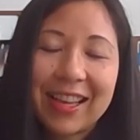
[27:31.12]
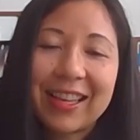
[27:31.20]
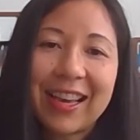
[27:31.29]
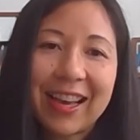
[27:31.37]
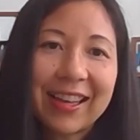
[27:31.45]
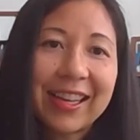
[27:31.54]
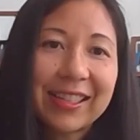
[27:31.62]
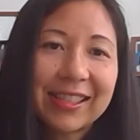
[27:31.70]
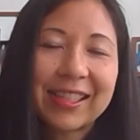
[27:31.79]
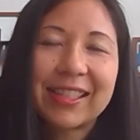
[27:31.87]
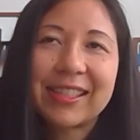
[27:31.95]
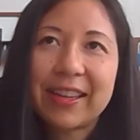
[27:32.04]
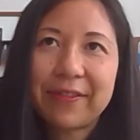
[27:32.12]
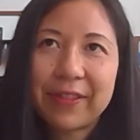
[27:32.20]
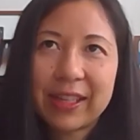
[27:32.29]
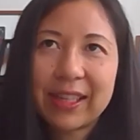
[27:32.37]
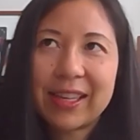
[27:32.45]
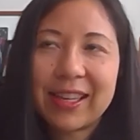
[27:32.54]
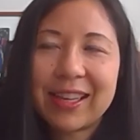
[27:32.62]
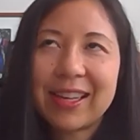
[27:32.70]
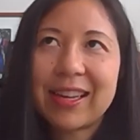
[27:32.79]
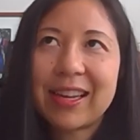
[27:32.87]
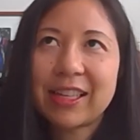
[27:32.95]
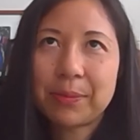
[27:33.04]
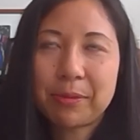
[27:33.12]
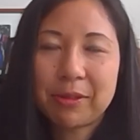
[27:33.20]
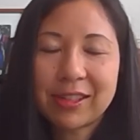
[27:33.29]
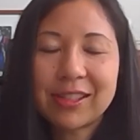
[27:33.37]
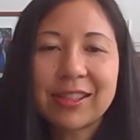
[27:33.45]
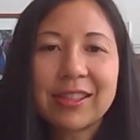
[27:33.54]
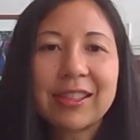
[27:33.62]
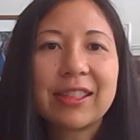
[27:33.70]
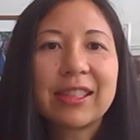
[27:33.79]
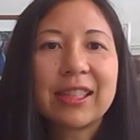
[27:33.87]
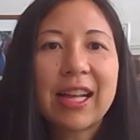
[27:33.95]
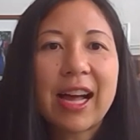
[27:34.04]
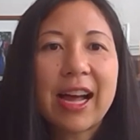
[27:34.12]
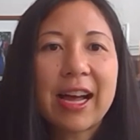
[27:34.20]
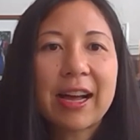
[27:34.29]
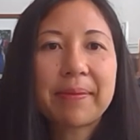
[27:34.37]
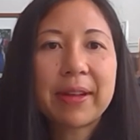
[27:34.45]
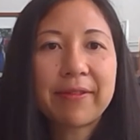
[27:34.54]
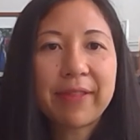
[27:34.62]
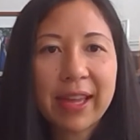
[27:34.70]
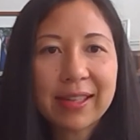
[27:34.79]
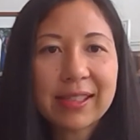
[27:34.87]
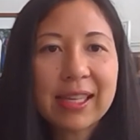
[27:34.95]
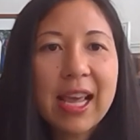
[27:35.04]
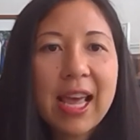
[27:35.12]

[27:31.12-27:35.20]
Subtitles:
Yeah, it's definitely an experiential event,